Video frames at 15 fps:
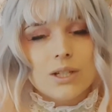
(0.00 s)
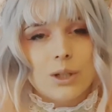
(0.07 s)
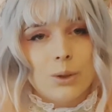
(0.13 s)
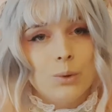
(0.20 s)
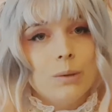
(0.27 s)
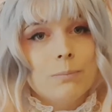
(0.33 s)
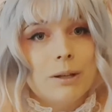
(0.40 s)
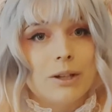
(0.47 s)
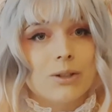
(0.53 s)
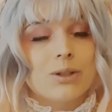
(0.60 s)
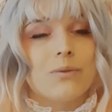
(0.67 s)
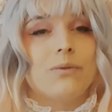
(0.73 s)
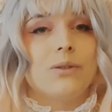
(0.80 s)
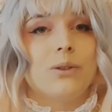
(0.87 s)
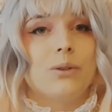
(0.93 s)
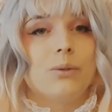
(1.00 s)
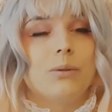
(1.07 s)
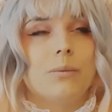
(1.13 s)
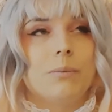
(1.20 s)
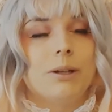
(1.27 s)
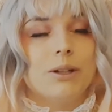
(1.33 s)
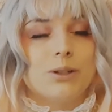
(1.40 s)
do it because of you
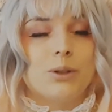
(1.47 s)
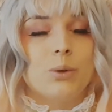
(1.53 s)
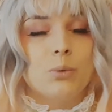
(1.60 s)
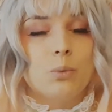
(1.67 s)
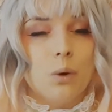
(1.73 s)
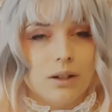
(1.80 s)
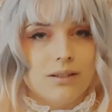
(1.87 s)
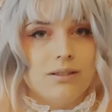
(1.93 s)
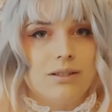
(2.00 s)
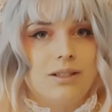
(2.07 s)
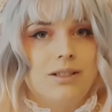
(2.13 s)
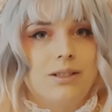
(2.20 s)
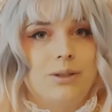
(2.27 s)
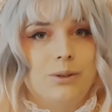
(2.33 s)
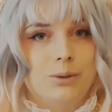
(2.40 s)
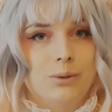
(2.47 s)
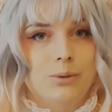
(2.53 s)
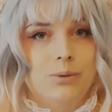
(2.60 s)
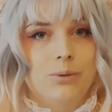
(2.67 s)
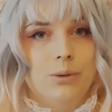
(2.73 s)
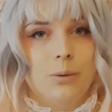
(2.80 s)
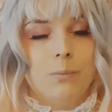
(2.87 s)
because you want to,
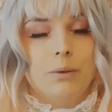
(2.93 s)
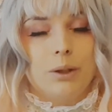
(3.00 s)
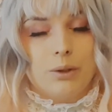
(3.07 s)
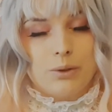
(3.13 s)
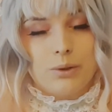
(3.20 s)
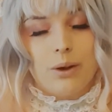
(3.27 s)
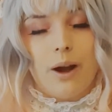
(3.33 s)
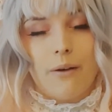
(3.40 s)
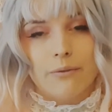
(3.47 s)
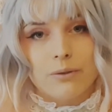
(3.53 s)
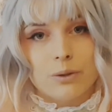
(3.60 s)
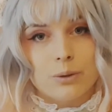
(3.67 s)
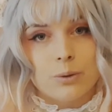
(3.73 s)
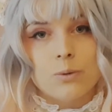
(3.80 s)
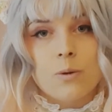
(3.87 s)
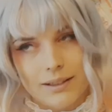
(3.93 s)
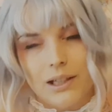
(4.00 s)
not because you have to.